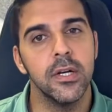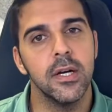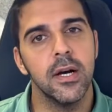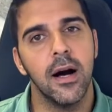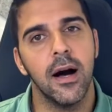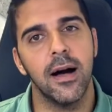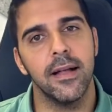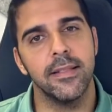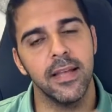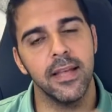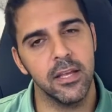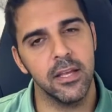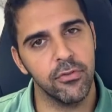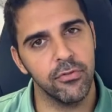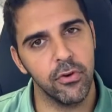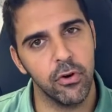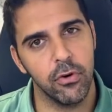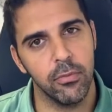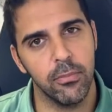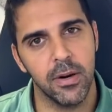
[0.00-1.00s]
Thank you
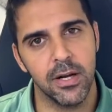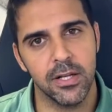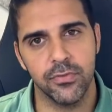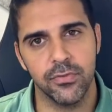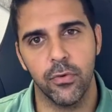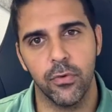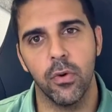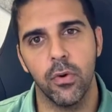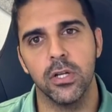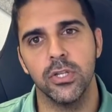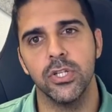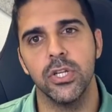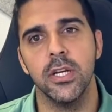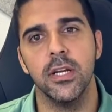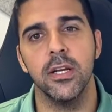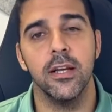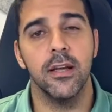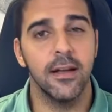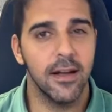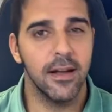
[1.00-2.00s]
very much for
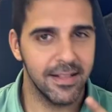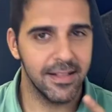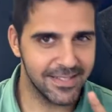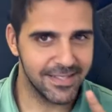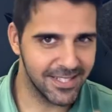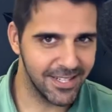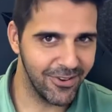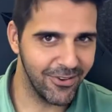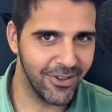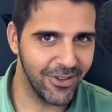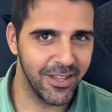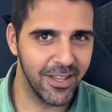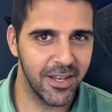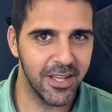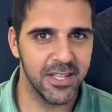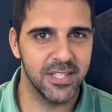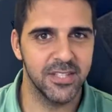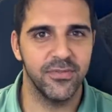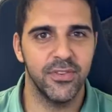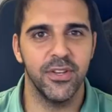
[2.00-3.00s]
watching. I'll see you in the
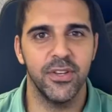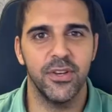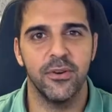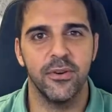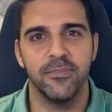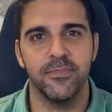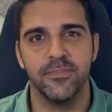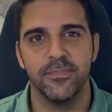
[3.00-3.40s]
next video.